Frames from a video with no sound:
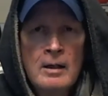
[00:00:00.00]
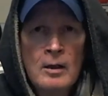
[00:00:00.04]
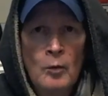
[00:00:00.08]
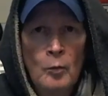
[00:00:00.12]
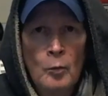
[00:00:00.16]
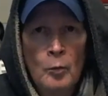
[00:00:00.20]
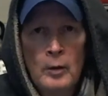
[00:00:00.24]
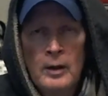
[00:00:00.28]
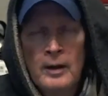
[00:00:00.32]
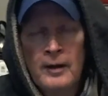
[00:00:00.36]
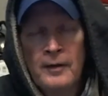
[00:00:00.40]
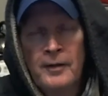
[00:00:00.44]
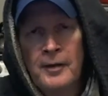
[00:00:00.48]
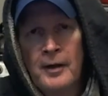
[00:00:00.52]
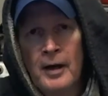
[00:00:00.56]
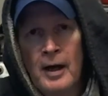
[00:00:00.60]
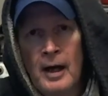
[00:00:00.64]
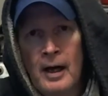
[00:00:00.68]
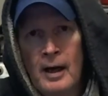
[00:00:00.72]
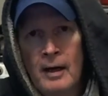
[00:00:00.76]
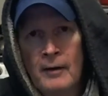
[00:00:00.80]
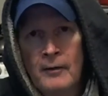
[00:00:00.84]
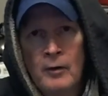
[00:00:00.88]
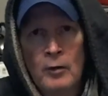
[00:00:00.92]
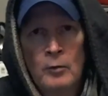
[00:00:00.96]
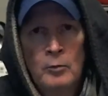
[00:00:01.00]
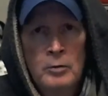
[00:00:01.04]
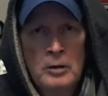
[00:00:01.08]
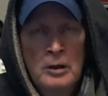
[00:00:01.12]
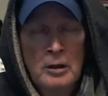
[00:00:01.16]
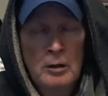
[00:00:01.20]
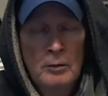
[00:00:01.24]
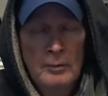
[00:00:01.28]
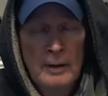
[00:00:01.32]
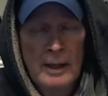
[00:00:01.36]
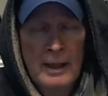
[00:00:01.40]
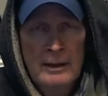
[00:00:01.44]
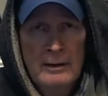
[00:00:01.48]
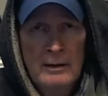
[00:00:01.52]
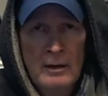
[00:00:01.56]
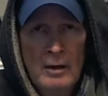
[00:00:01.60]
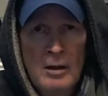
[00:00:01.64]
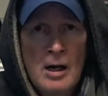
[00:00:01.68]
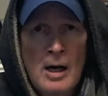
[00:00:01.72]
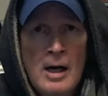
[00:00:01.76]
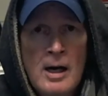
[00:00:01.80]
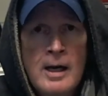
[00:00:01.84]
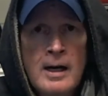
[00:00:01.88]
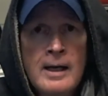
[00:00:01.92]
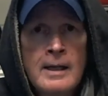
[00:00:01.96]
with the correct
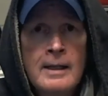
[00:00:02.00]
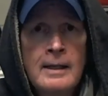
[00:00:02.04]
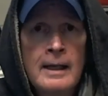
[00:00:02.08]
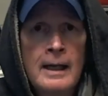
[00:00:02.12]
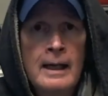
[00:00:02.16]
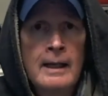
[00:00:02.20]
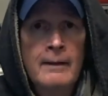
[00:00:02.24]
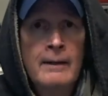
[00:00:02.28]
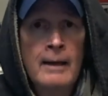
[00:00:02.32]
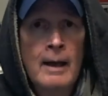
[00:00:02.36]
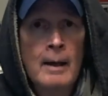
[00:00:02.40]
line and